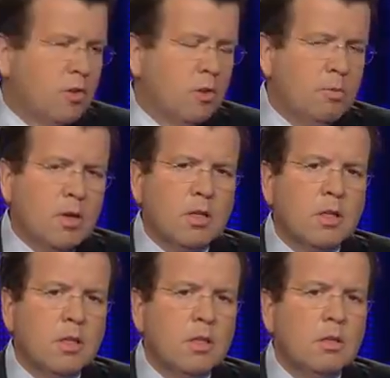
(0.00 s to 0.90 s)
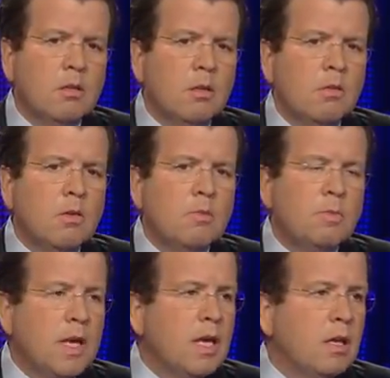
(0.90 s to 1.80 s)
in your book,
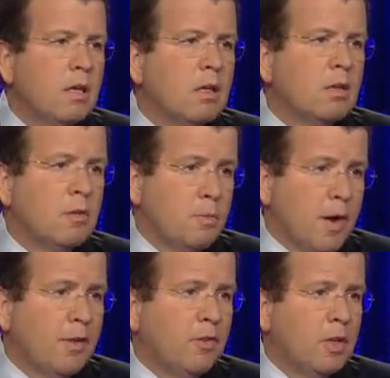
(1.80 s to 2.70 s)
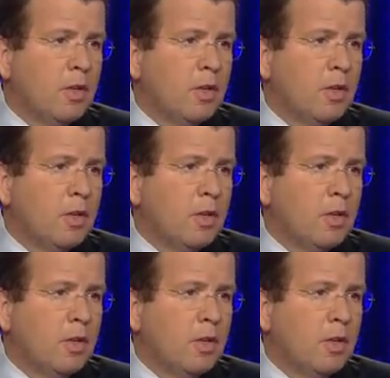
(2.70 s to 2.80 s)
be a depressant